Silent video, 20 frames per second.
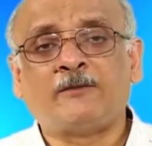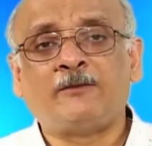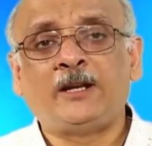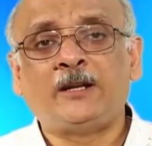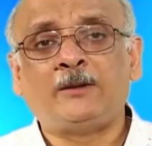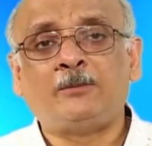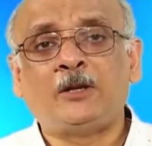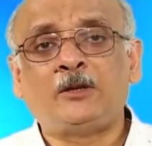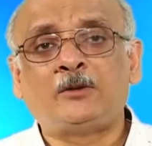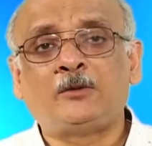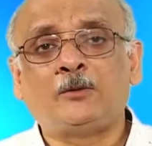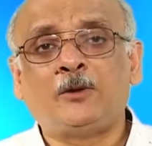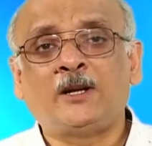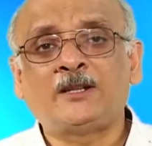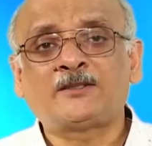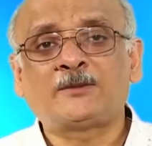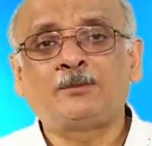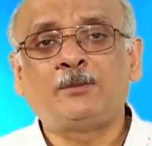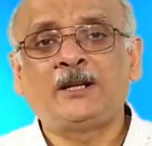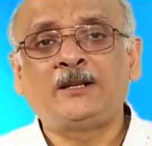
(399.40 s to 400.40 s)
available to
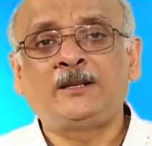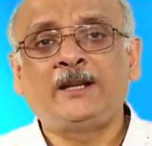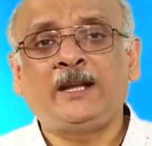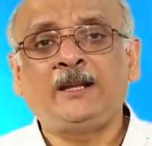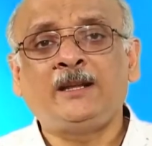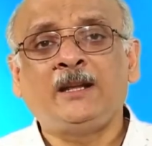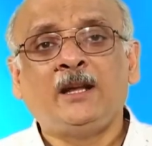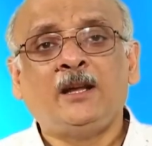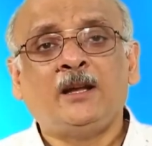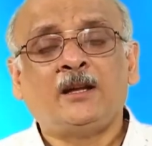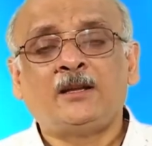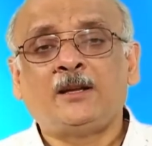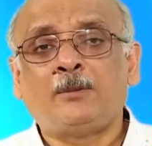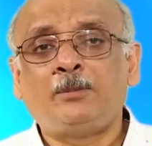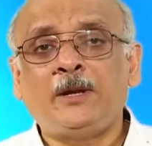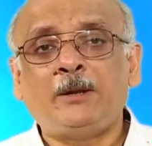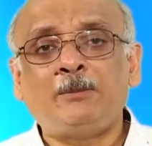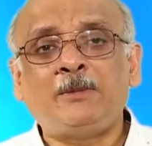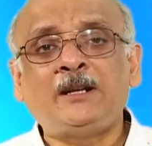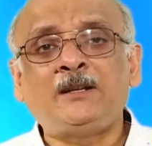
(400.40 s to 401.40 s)
us, but then the
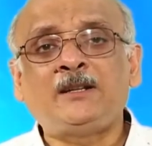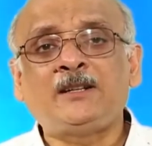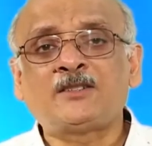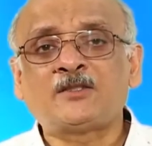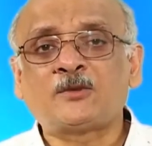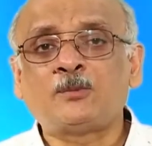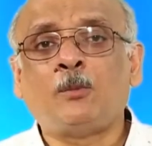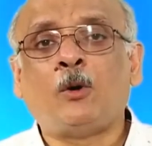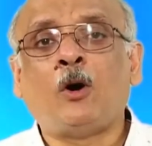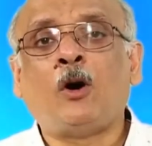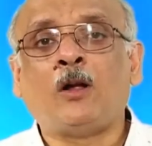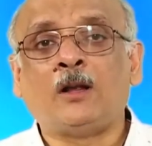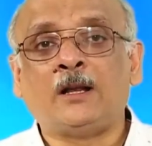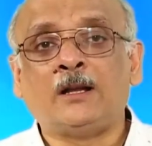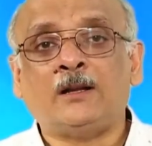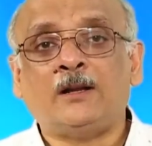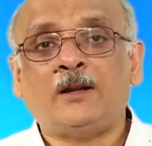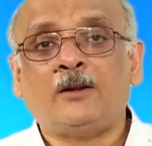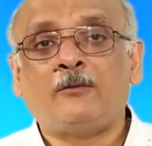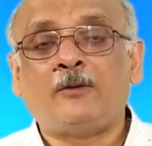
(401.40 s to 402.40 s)
payment is
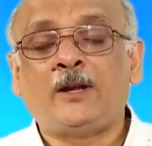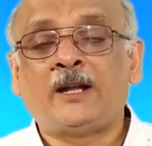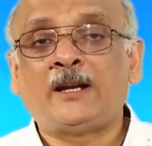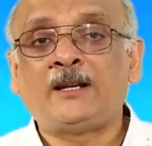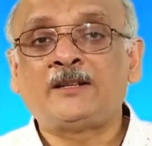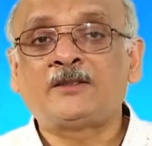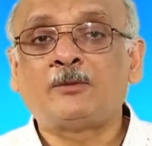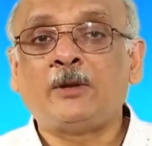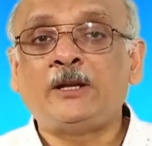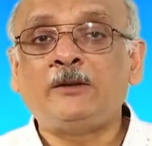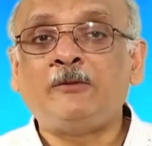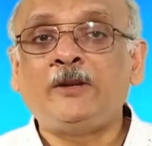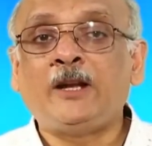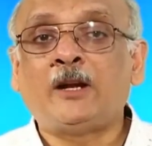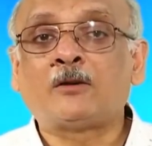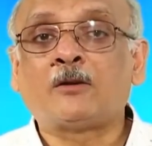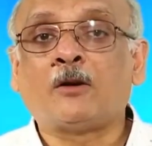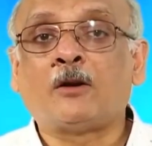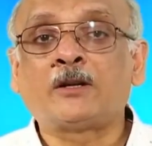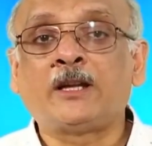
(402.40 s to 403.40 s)
small. Whereas when we
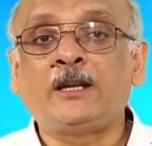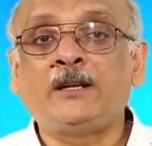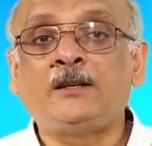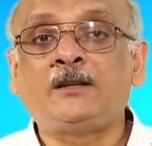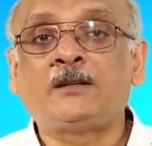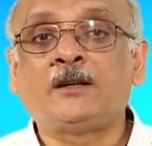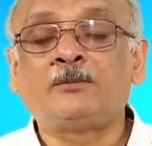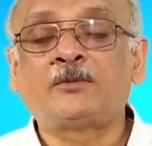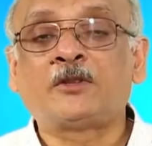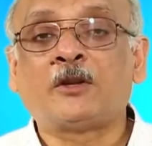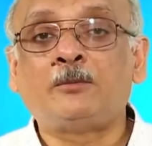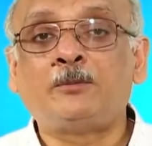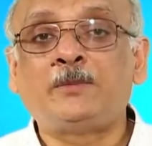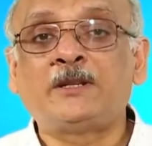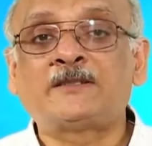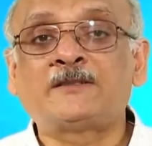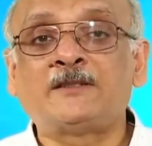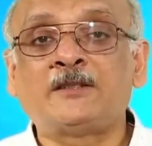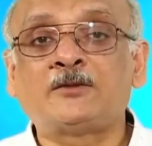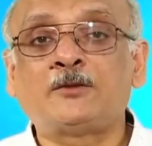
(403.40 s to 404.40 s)
are talking in terms of
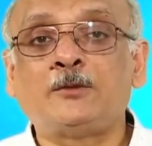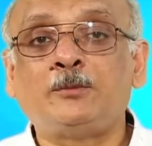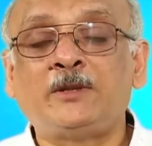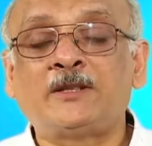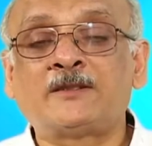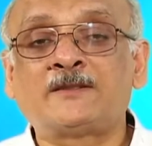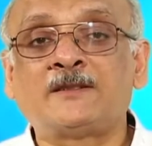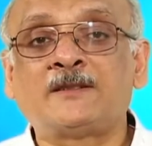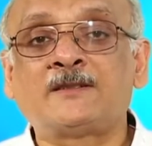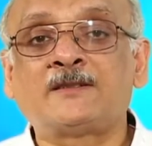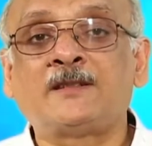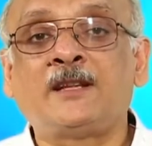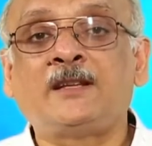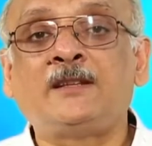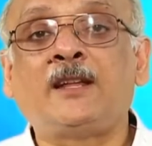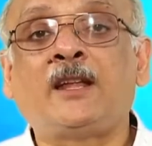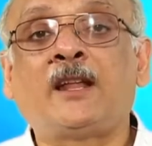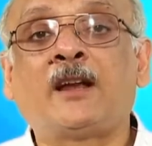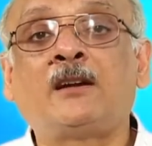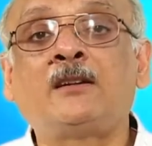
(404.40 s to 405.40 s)
business to business,
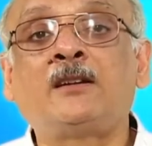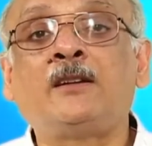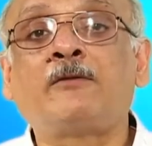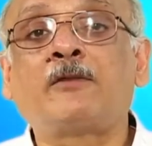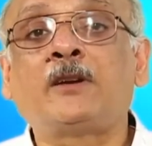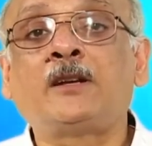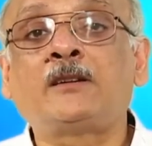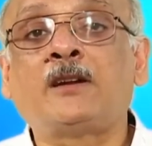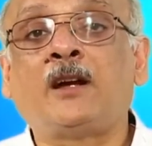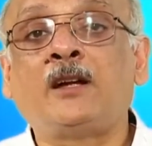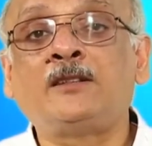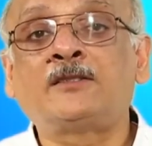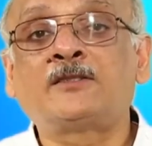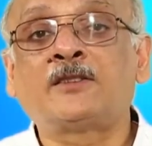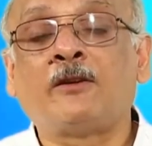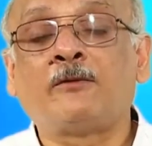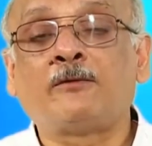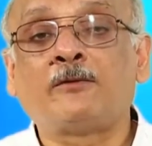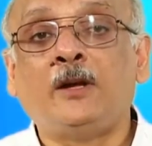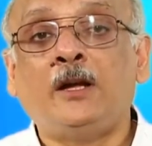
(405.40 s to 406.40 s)
then there are different kinds
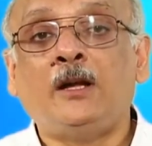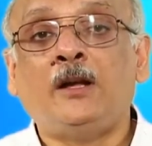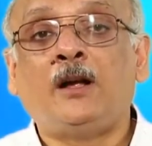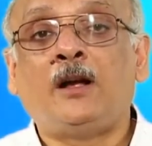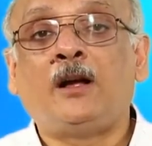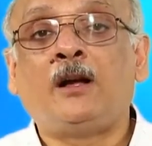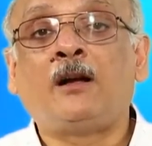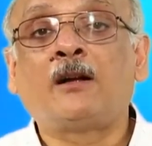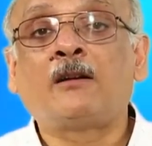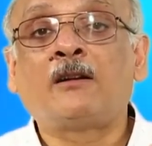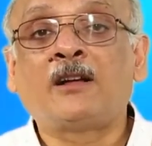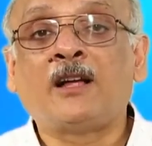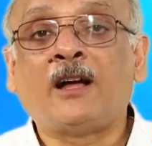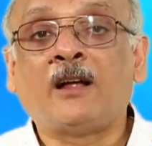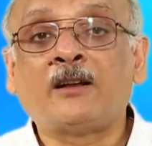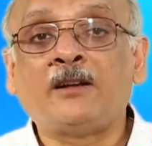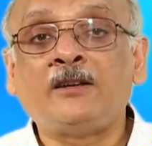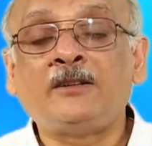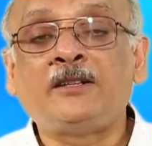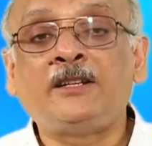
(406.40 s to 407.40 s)
of
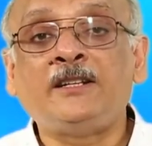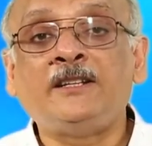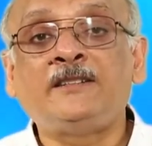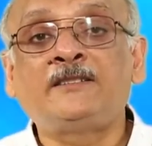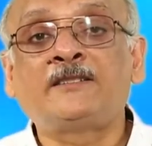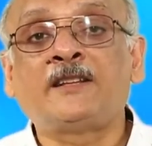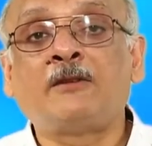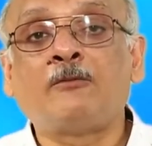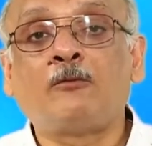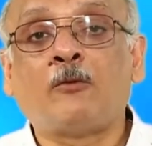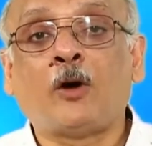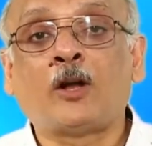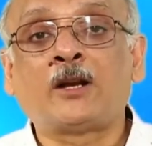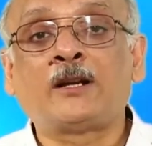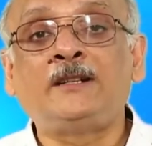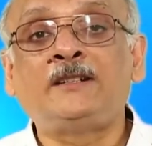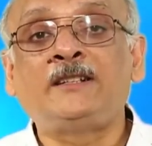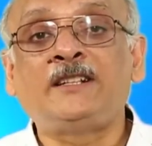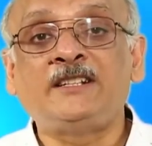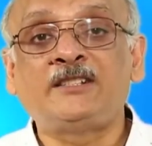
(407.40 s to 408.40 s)
guarantees and
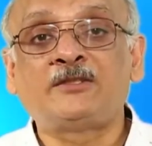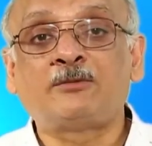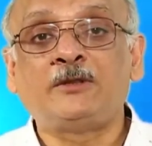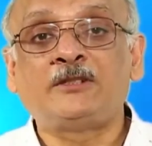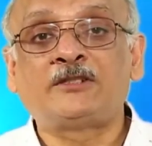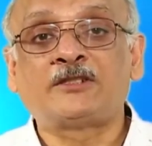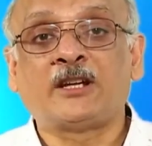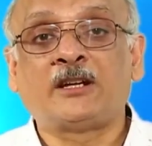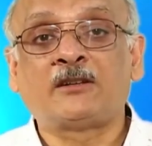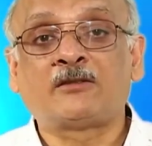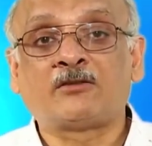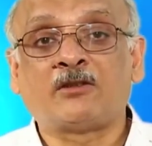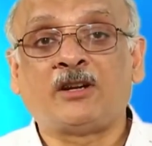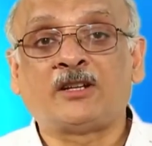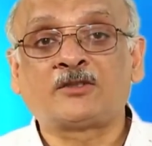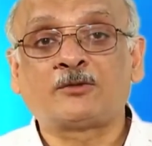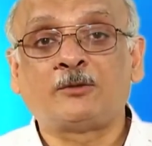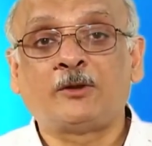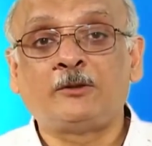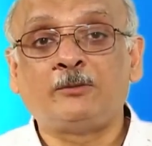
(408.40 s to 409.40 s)
warranties which are
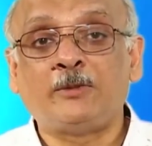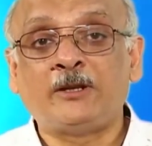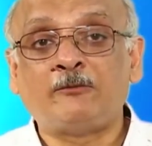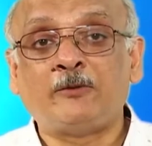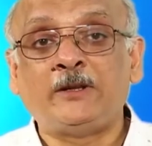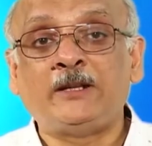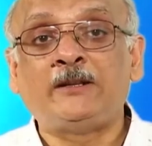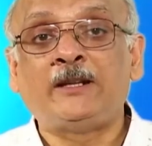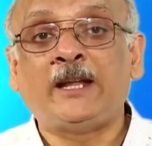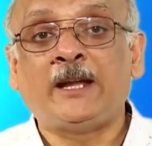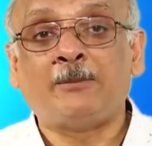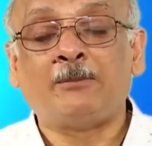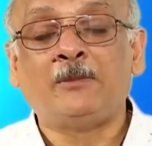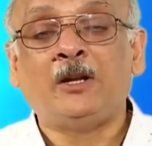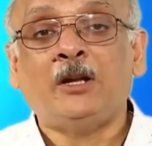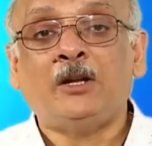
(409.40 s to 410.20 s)
transferred between them,